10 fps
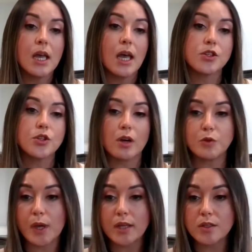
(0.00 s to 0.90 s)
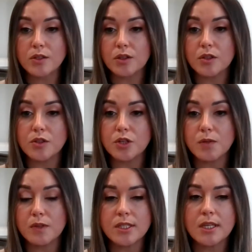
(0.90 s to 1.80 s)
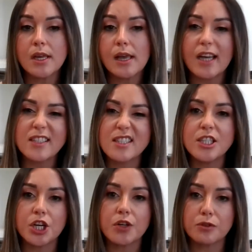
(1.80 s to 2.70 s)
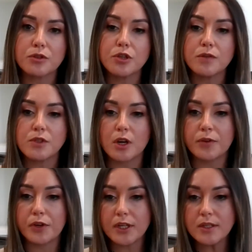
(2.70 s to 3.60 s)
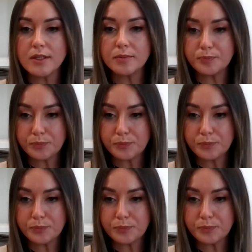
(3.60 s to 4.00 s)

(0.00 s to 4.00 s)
and software as a service, as the general service offerings.